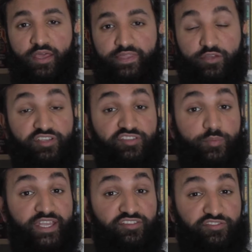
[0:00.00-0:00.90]
Now there's
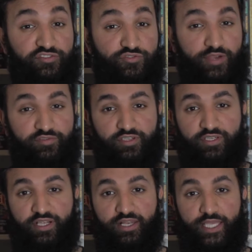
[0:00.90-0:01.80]
some
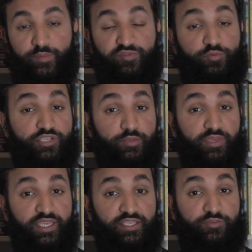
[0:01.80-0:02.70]
extravagant claims which are
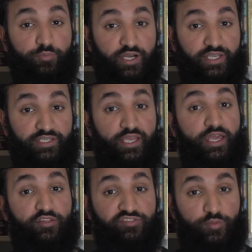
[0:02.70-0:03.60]
made by
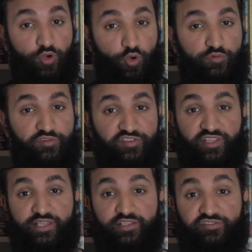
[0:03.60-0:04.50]
some
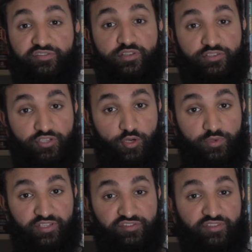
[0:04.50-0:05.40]
overzealous
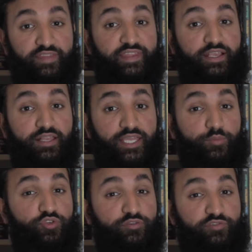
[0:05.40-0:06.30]
Darwinists, and they
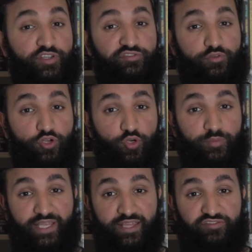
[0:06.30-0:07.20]
claim universal
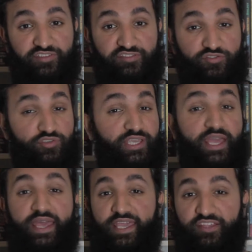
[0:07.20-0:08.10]
common
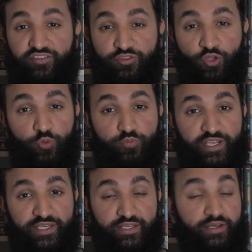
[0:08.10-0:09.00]
ancestry is a
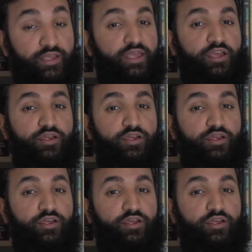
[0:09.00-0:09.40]
no-brainer,